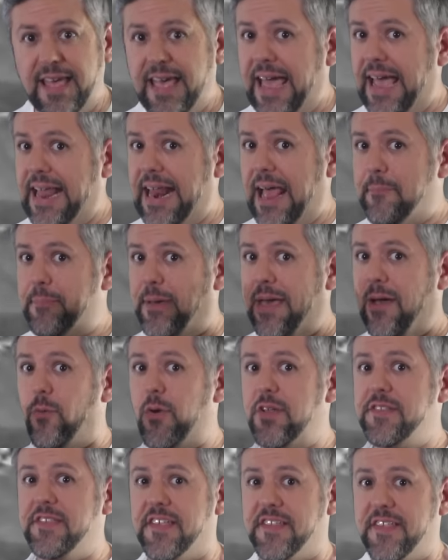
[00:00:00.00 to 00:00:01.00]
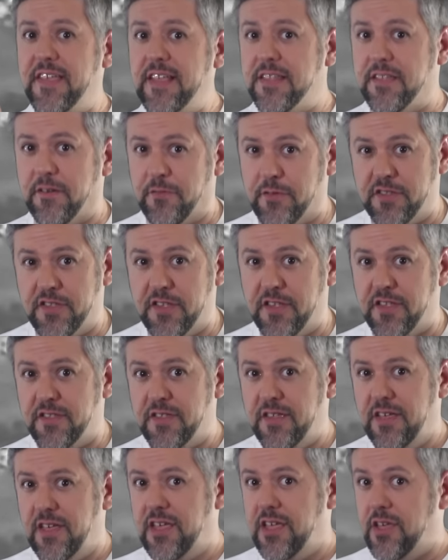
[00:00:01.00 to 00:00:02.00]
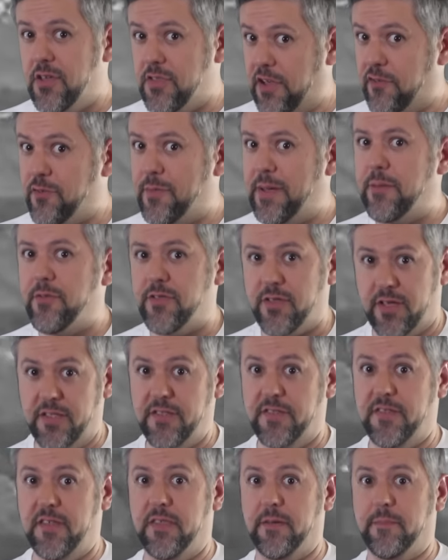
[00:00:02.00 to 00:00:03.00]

And I bet once you see the differences, you'll never be able to unsee